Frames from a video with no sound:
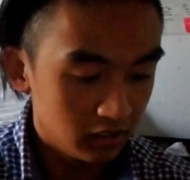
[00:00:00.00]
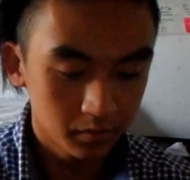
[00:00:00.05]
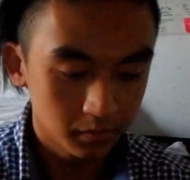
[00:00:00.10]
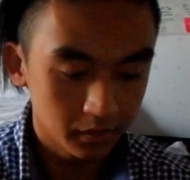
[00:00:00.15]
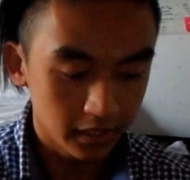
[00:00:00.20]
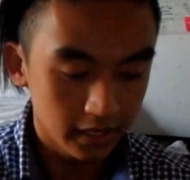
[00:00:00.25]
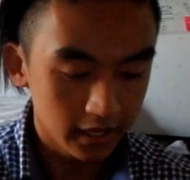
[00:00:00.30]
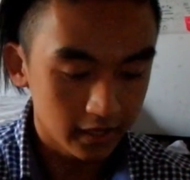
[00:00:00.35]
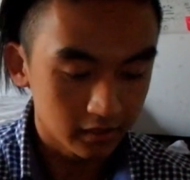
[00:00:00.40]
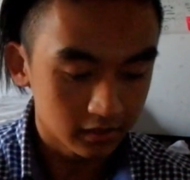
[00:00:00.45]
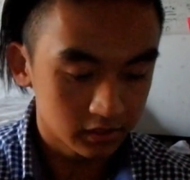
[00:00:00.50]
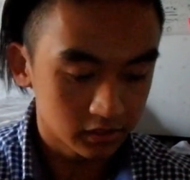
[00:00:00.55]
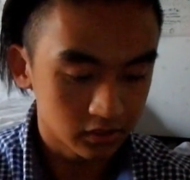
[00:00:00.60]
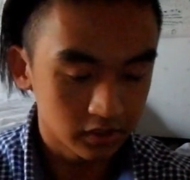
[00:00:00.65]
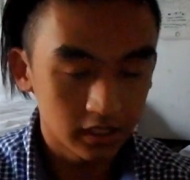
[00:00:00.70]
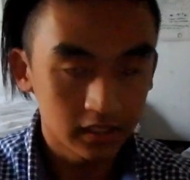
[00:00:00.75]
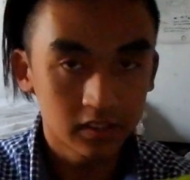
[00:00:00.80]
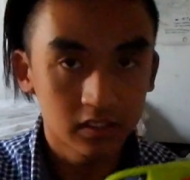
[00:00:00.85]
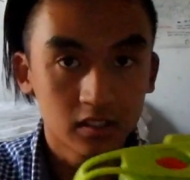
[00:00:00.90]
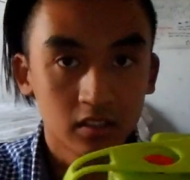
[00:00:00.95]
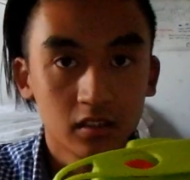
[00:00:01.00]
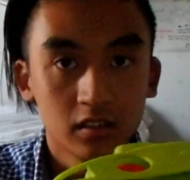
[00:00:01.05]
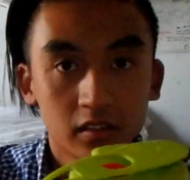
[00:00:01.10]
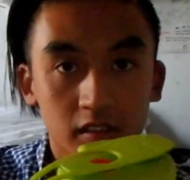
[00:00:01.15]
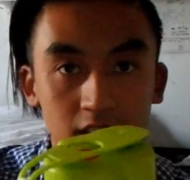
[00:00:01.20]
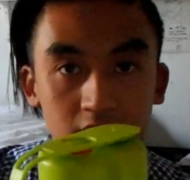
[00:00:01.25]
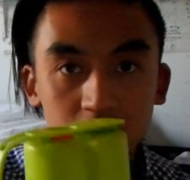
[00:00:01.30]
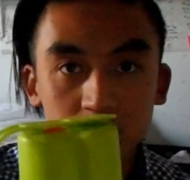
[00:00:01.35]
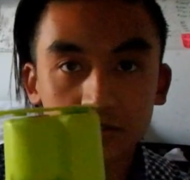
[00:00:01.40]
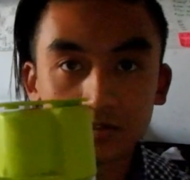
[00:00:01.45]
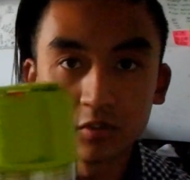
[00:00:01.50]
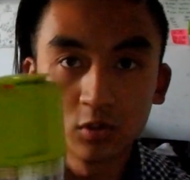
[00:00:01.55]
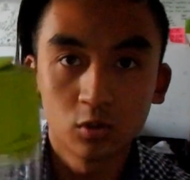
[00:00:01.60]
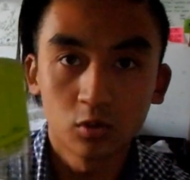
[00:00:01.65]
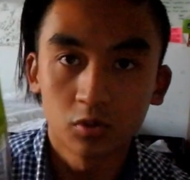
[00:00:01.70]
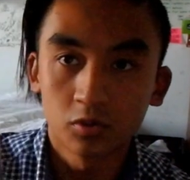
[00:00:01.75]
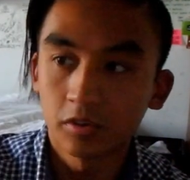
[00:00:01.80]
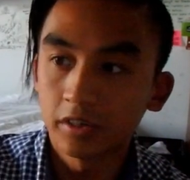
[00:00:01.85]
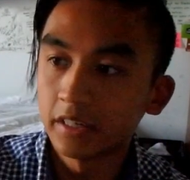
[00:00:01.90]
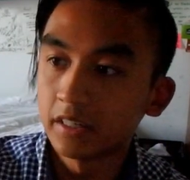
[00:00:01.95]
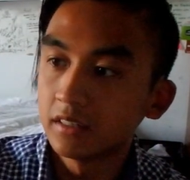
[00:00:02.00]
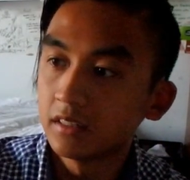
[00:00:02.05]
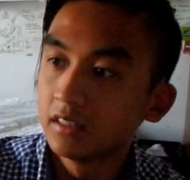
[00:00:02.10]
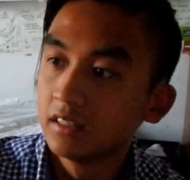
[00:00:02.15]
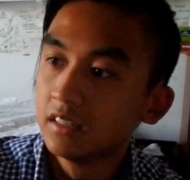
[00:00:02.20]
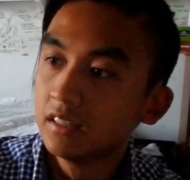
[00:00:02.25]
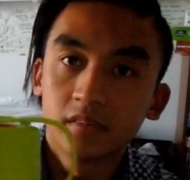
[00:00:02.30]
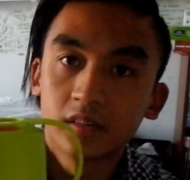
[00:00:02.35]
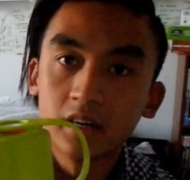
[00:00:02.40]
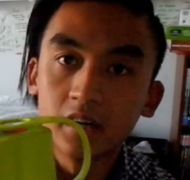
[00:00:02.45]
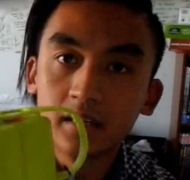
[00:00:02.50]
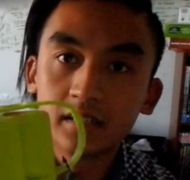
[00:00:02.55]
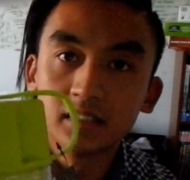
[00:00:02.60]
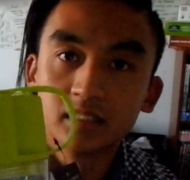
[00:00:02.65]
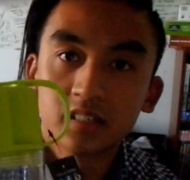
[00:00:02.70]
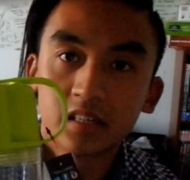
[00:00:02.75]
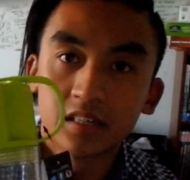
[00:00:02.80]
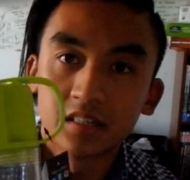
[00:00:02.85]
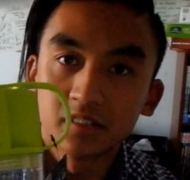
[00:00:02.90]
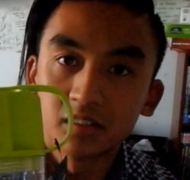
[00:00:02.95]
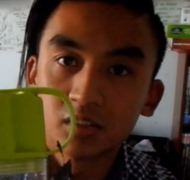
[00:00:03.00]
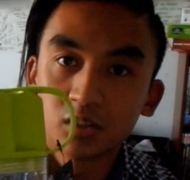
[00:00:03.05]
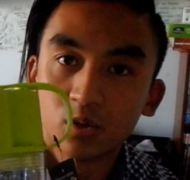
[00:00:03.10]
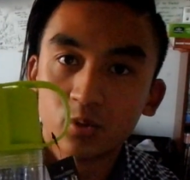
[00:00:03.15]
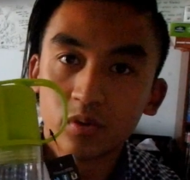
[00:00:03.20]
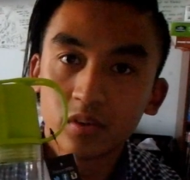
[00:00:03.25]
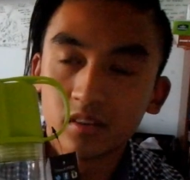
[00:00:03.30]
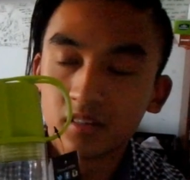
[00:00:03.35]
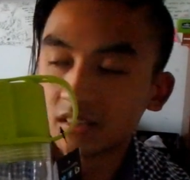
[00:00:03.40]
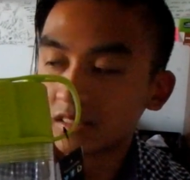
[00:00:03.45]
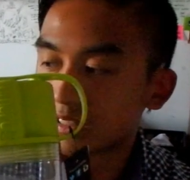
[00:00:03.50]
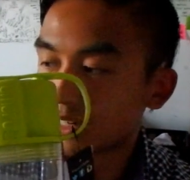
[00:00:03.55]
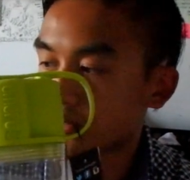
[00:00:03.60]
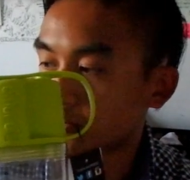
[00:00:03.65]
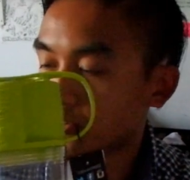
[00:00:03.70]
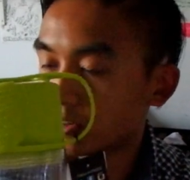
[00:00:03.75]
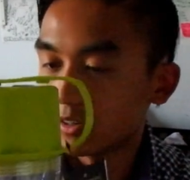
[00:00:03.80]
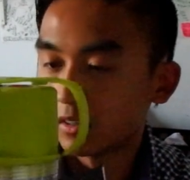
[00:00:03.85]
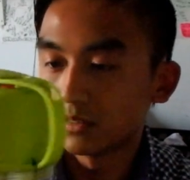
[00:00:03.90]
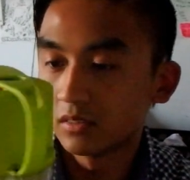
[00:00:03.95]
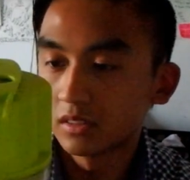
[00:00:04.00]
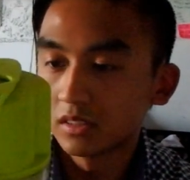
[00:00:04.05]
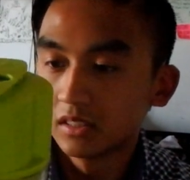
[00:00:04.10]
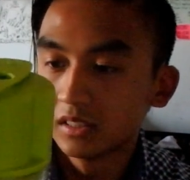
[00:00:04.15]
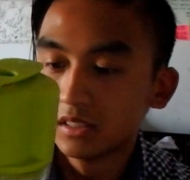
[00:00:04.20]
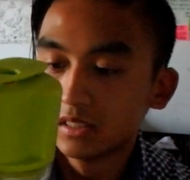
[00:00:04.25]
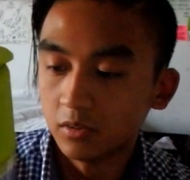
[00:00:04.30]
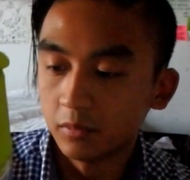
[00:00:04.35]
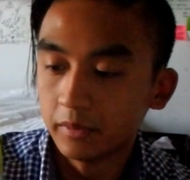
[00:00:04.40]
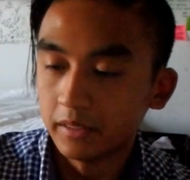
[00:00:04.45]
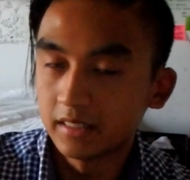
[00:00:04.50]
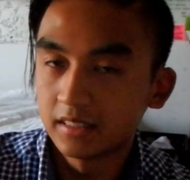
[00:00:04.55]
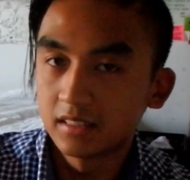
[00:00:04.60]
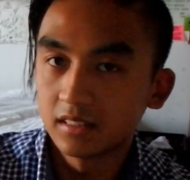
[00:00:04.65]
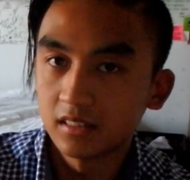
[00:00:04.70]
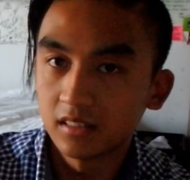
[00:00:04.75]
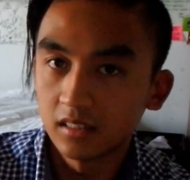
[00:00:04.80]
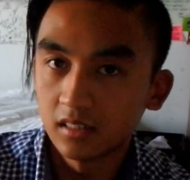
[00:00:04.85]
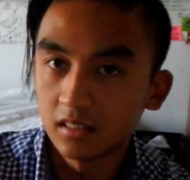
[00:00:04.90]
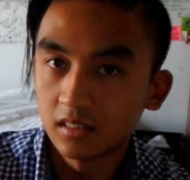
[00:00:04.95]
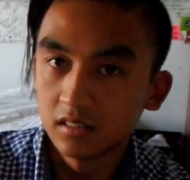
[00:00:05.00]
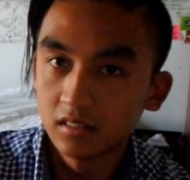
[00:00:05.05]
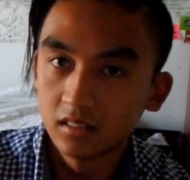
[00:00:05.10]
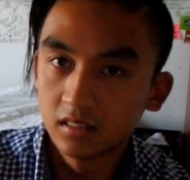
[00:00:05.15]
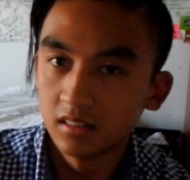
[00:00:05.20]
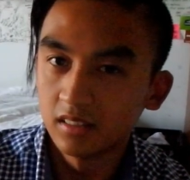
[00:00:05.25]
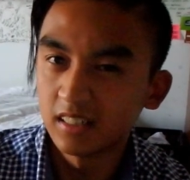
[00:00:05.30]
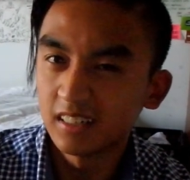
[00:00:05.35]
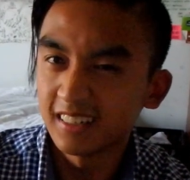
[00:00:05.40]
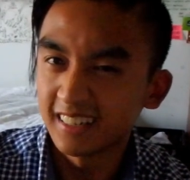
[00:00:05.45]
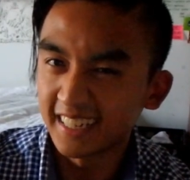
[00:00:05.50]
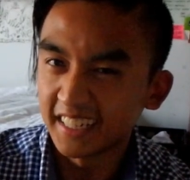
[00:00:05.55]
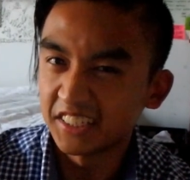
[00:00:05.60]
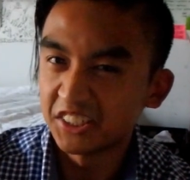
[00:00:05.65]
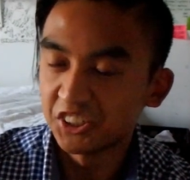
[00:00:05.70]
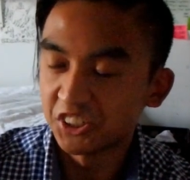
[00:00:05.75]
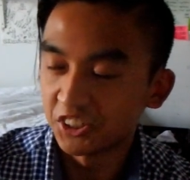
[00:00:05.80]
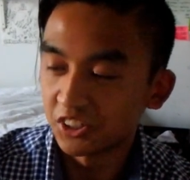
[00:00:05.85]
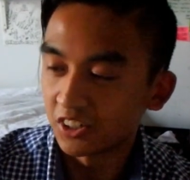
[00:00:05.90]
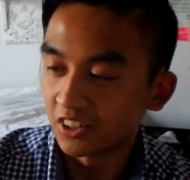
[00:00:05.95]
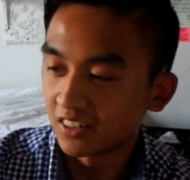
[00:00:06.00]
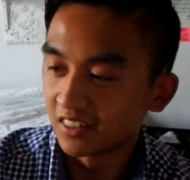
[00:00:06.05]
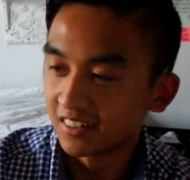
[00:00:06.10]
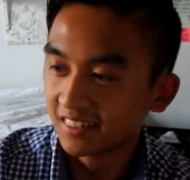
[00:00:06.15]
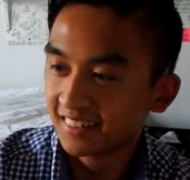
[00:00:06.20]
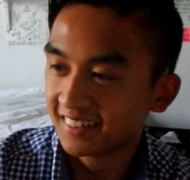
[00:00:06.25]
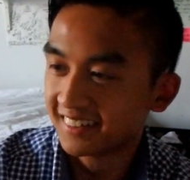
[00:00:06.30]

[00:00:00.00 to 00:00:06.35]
But yeah, so that's the that's the Volt Green that I decided to go with this time around. A little bit, uh, a little edgier.